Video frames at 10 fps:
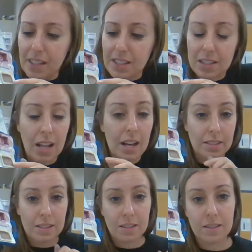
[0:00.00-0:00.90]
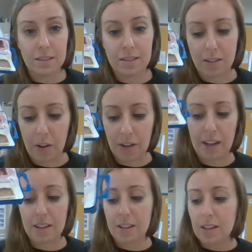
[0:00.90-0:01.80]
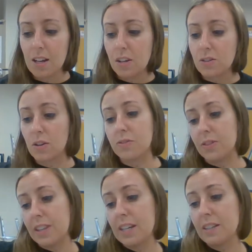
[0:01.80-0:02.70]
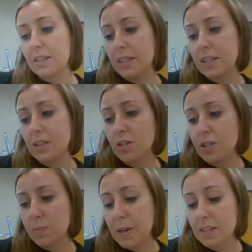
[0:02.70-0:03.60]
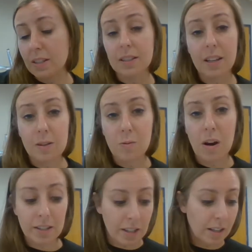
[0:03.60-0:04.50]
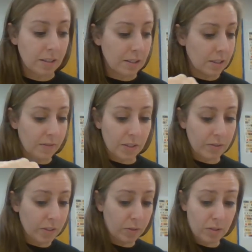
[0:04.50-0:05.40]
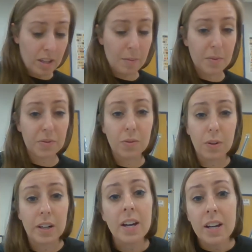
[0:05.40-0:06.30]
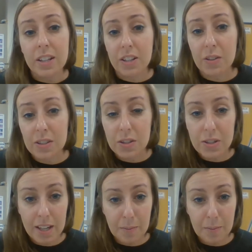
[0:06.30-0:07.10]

slots. Okay, so for these, they're just basically like watercolors if you've used them before. You're going to take a